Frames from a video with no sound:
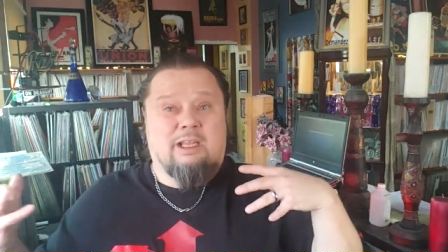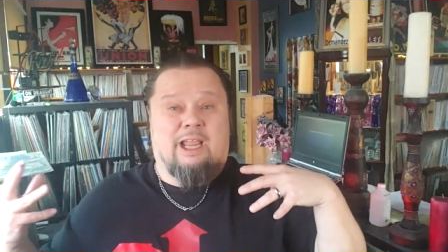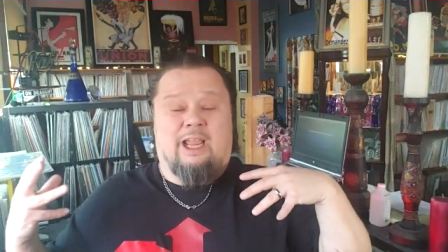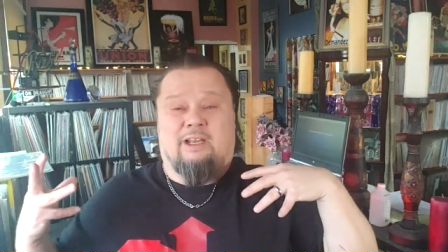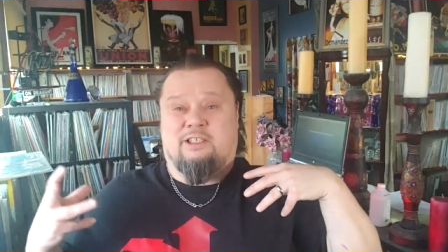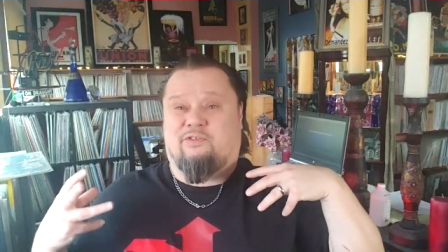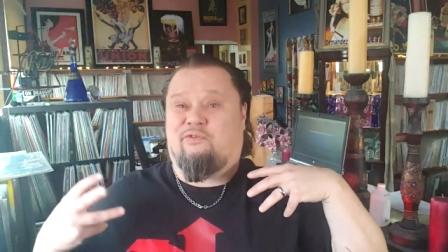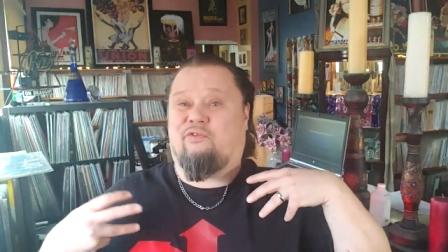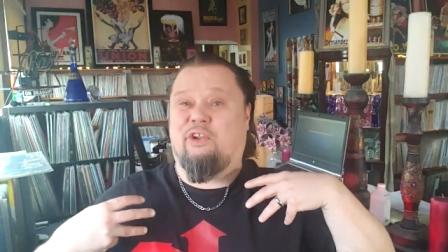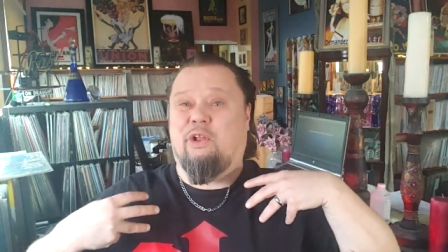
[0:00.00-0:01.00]
and is
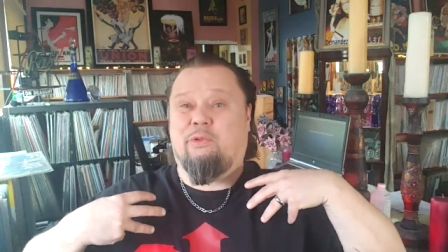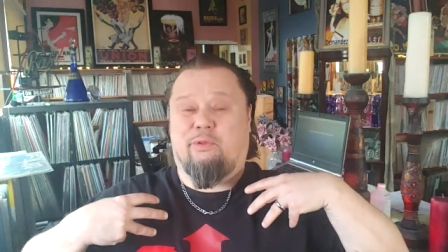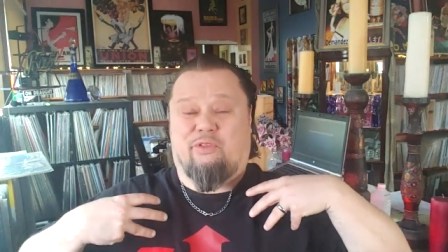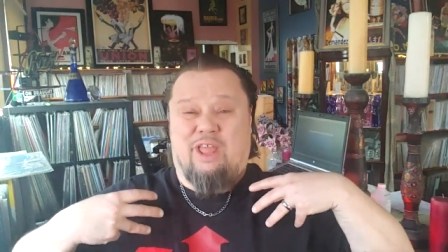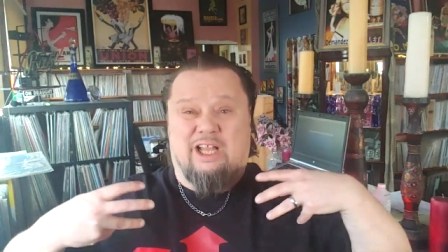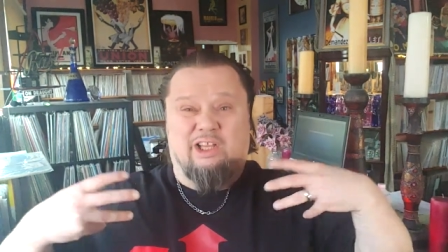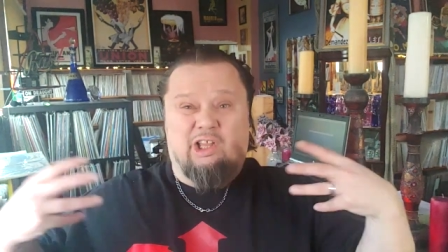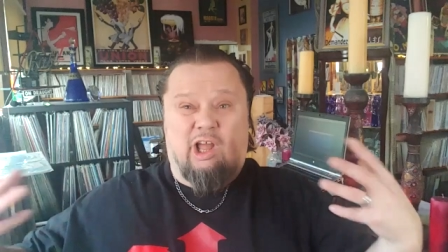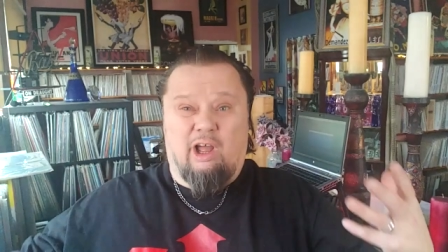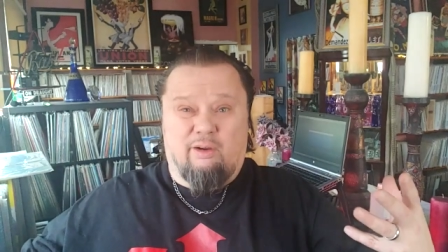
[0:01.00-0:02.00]
filled with that
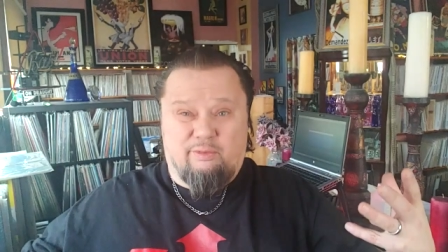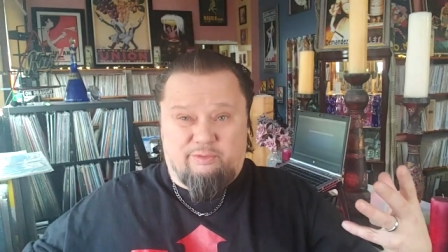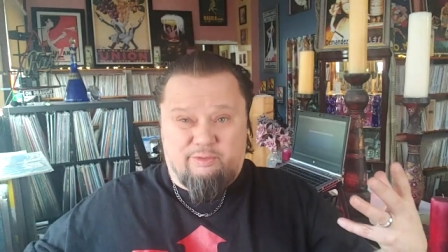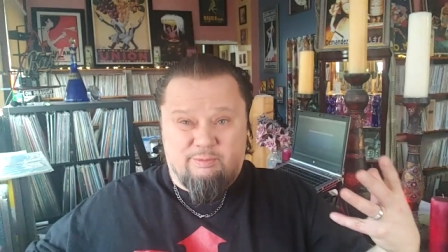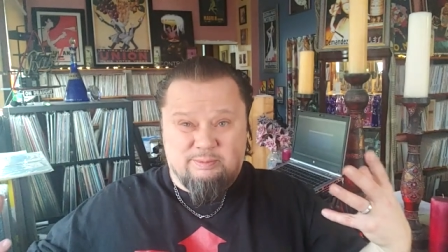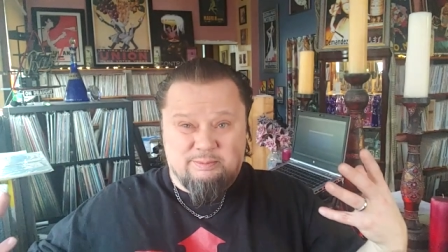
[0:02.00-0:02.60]
love.